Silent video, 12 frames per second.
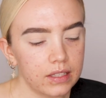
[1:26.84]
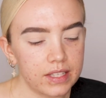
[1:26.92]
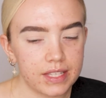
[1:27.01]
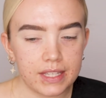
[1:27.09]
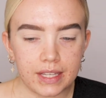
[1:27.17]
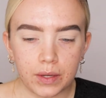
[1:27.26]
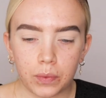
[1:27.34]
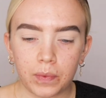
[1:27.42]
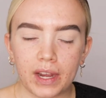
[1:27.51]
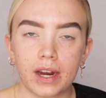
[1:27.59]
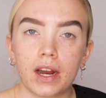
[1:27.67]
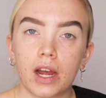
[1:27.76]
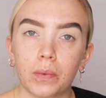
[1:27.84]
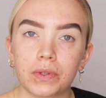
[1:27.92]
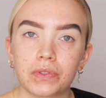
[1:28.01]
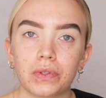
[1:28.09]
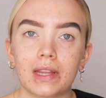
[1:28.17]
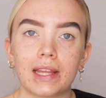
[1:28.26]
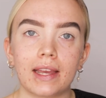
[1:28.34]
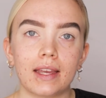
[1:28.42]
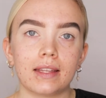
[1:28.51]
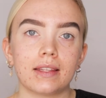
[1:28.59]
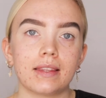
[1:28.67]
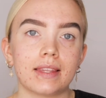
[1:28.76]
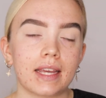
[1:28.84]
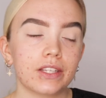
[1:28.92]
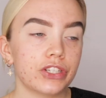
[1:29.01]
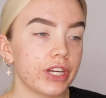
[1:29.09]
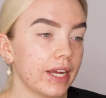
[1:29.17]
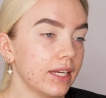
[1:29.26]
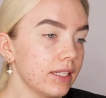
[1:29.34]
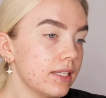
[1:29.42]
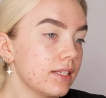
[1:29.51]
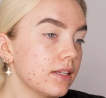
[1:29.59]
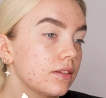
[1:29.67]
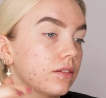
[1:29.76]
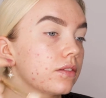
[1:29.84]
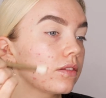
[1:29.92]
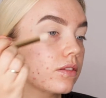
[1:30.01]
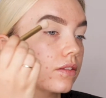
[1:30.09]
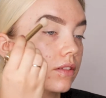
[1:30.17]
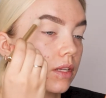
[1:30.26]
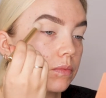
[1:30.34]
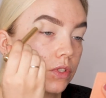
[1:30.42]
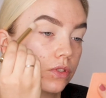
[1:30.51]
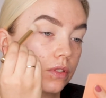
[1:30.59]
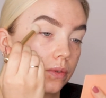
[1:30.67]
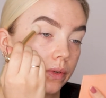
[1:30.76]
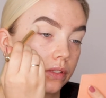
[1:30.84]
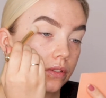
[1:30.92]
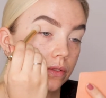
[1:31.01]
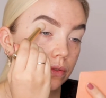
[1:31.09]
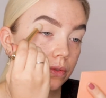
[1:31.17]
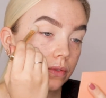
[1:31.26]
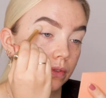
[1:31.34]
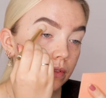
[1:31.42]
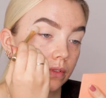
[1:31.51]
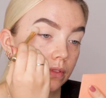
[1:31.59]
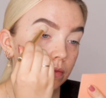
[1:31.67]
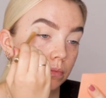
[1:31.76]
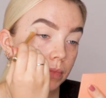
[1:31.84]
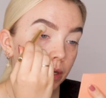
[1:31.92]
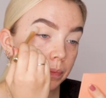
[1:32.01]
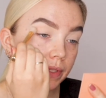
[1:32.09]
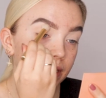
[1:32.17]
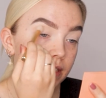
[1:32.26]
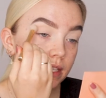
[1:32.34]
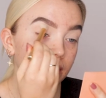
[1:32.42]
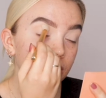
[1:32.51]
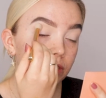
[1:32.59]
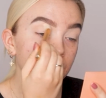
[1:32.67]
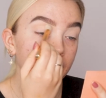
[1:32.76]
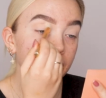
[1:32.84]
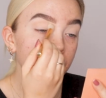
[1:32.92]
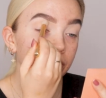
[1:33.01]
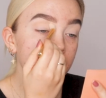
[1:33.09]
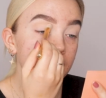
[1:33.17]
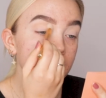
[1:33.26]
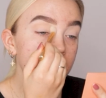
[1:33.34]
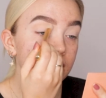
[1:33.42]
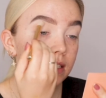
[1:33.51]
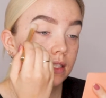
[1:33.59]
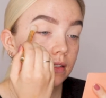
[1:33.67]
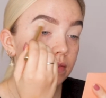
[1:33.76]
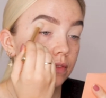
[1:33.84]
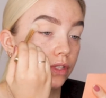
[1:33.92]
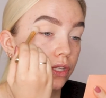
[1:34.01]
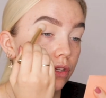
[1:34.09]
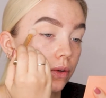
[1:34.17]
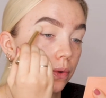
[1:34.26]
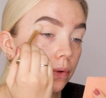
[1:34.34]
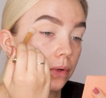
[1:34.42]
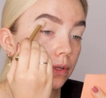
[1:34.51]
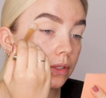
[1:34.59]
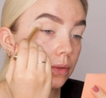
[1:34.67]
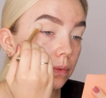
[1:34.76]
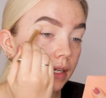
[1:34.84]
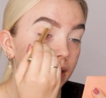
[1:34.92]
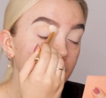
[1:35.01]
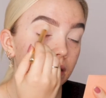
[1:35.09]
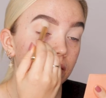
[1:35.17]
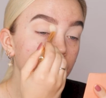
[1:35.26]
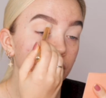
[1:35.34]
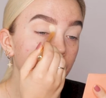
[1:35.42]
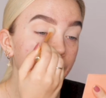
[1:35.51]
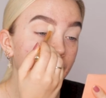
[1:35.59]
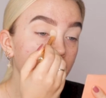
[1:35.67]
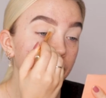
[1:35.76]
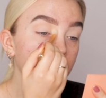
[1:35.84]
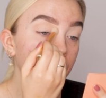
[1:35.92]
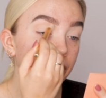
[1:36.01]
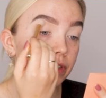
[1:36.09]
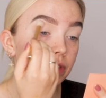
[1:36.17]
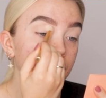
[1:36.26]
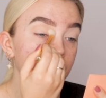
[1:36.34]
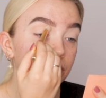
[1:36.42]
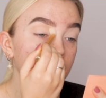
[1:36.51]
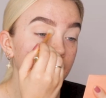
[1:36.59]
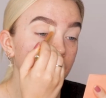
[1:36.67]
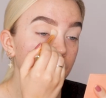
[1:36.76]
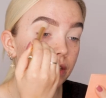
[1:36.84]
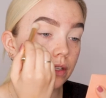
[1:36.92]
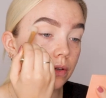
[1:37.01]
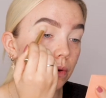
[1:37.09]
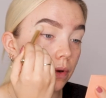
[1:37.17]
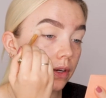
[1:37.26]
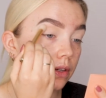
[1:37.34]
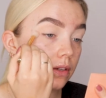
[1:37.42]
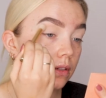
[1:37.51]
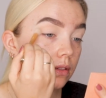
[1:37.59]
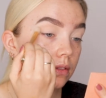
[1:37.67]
see where I want to lay the next shades. So I'm just going to pop this into my crease all the way from the outer corner to the inner corner.